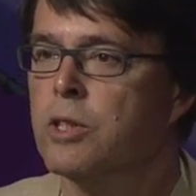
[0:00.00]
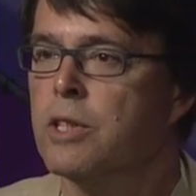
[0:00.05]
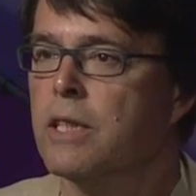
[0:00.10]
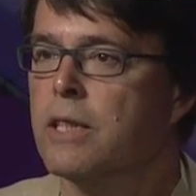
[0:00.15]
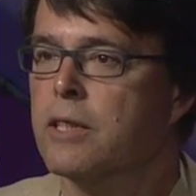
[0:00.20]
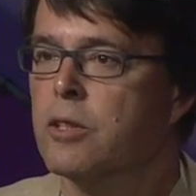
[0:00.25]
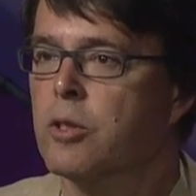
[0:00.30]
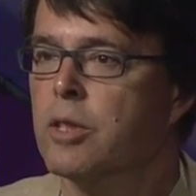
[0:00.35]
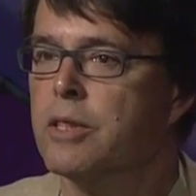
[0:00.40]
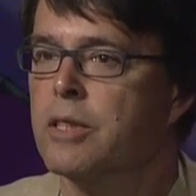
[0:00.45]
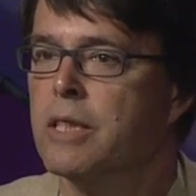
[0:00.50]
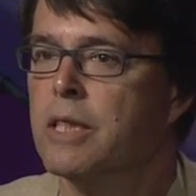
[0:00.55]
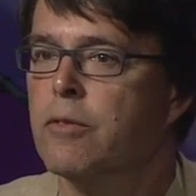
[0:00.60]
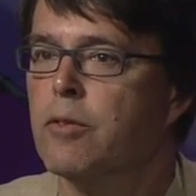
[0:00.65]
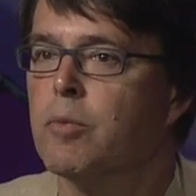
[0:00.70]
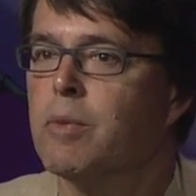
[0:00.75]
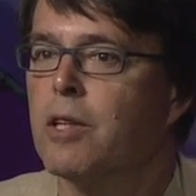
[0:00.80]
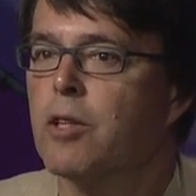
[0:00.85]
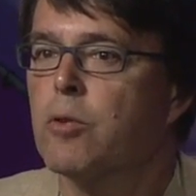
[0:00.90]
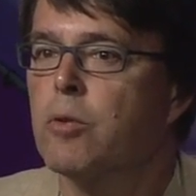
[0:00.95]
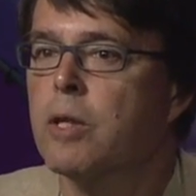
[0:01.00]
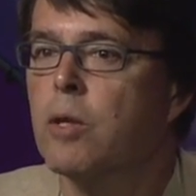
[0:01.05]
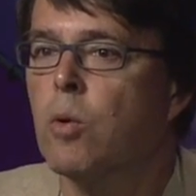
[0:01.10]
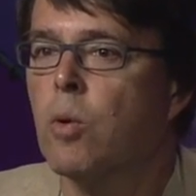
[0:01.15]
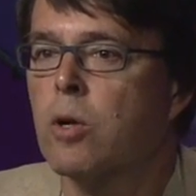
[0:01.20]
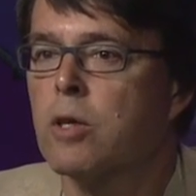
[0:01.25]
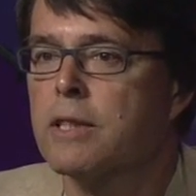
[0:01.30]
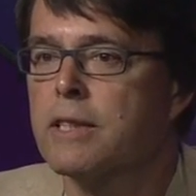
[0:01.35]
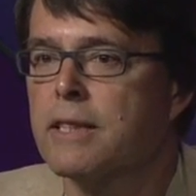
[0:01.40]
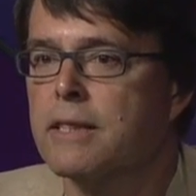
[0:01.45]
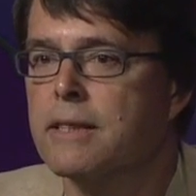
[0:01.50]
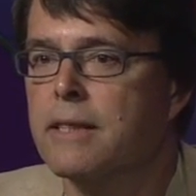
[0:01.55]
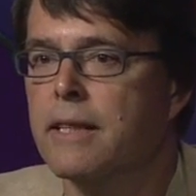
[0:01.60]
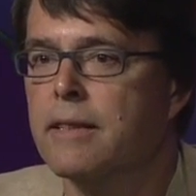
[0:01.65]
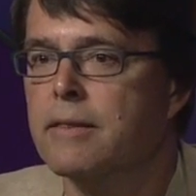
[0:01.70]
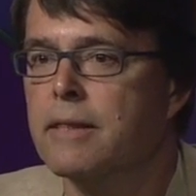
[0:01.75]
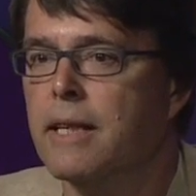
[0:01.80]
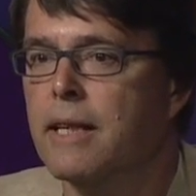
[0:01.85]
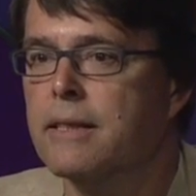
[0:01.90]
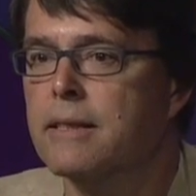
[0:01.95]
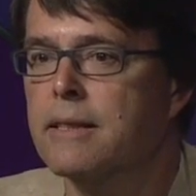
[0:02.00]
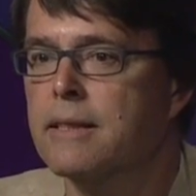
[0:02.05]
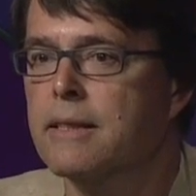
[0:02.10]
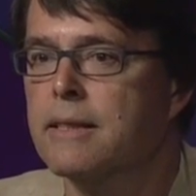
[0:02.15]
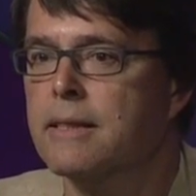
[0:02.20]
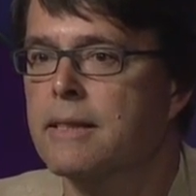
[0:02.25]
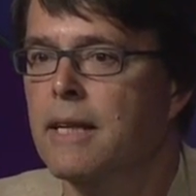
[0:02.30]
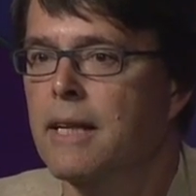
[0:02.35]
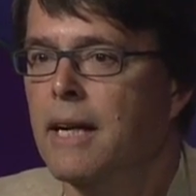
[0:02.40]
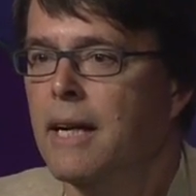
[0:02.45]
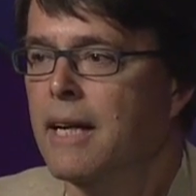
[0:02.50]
the electricity for about three quarters of the state of Texas,